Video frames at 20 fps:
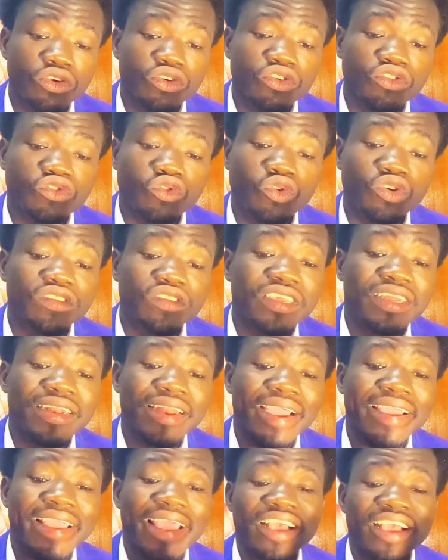So you see
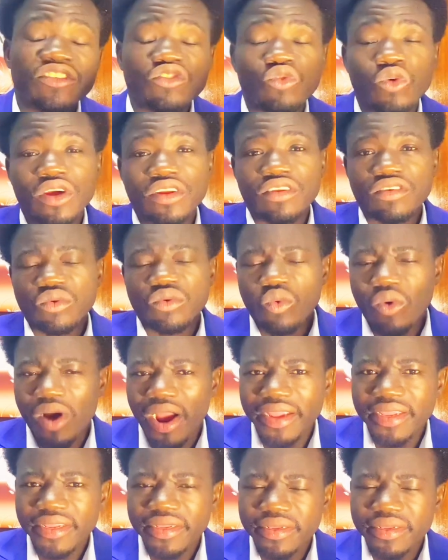9x squared. Why?